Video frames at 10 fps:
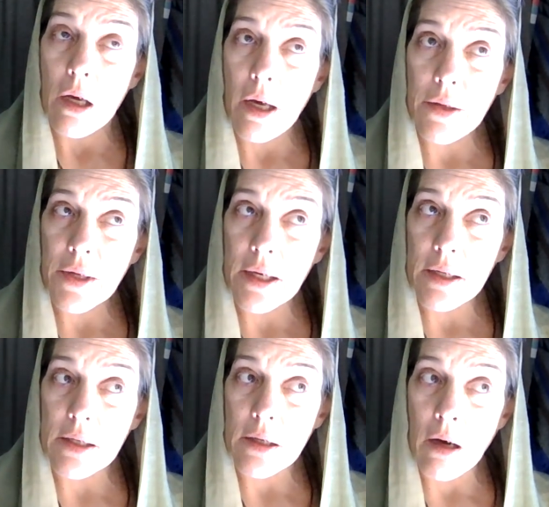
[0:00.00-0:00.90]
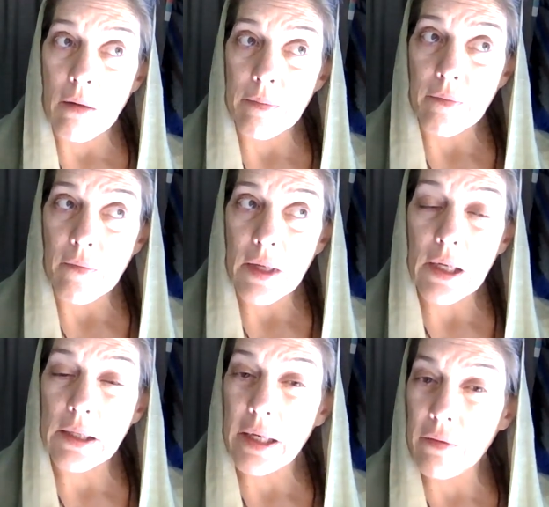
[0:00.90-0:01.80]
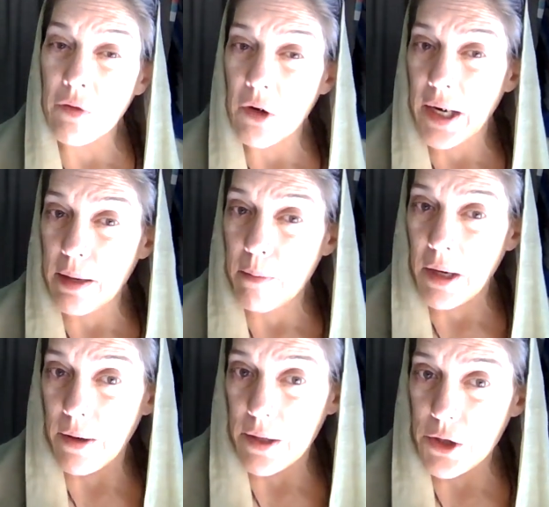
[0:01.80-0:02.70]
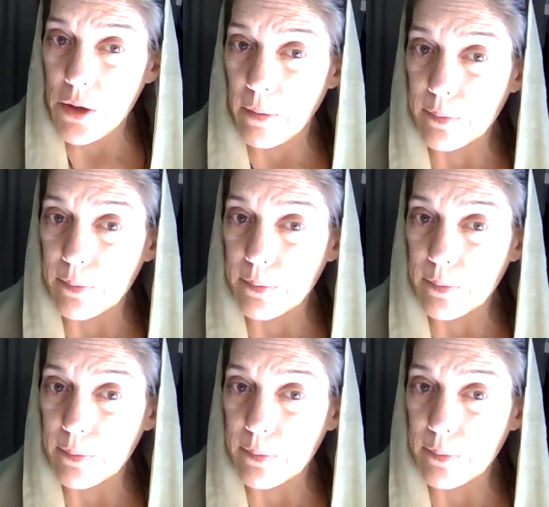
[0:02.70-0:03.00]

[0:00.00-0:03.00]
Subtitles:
I think it's a Levirate marriage,